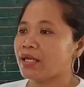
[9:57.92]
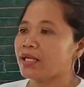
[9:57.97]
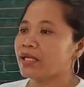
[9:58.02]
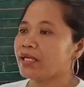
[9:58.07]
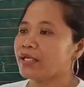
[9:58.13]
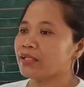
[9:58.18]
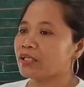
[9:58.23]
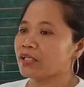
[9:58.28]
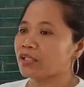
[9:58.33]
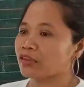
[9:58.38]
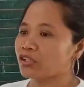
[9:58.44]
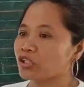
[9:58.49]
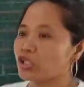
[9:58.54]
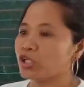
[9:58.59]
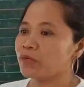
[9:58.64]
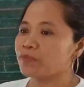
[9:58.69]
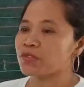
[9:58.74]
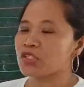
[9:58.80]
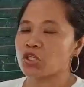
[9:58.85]
in the
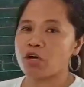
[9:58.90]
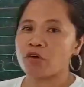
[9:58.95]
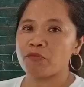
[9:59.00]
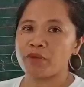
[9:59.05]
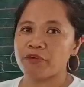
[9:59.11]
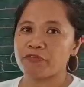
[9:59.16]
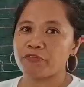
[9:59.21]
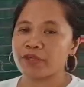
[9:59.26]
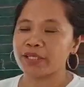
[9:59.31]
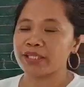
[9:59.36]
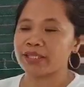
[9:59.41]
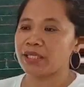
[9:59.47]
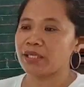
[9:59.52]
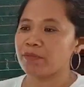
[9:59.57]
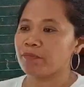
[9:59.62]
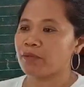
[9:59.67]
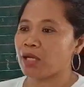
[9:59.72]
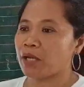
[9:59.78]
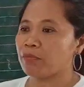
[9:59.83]
terms of
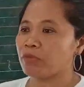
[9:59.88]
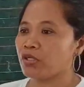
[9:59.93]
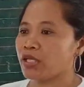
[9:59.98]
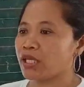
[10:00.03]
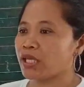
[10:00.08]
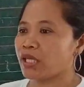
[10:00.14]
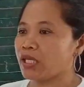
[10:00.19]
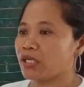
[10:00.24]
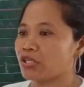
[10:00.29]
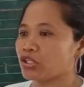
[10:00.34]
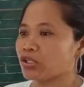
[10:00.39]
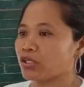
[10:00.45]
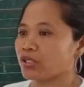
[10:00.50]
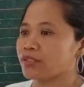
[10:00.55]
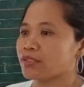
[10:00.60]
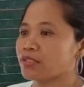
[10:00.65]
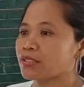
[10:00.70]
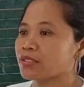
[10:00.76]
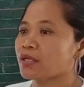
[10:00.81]
effective
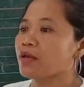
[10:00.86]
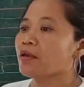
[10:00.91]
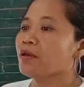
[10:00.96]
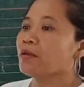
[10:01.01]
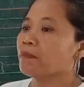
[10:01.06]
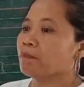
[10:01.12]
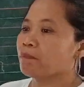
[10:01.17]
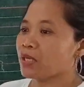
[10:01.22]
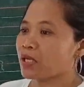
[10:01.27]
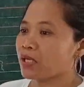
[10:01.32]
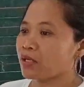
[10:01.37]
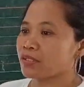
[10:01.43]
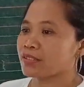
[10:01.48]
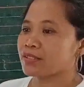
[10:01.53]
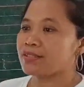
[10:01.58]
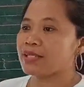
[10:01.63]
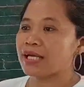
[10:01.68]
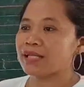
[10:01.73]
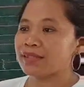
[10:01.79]
communications
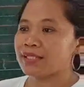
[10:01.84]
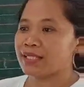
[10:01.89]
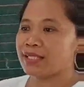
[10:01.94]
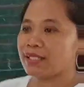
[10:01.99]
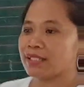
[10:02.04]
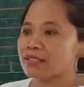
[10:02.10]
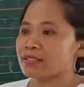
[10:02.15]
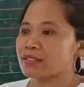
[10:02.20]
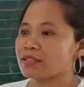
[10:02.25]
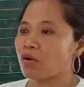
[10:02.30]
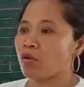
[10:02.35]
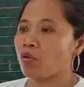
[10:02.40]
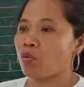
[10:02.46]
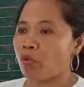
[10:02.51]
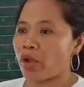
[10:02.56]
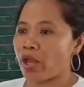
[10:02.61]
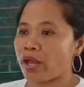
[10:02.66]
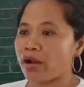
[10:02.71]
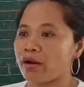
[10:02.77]
because that is
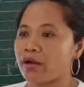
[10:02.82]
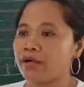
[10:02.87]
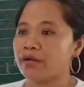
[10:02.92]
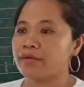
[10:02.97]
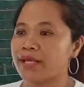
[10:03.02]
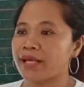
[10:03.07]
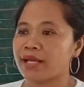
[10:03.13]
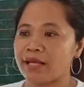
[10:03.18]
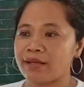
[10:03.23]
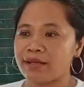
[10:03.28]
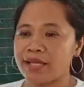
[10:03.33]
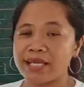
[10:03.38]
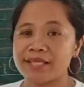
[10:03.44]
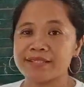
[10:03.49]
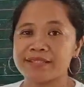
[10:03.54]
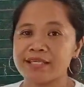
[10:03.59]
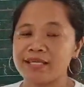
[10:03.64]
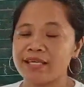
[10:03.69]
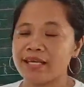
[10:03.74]
where they can easily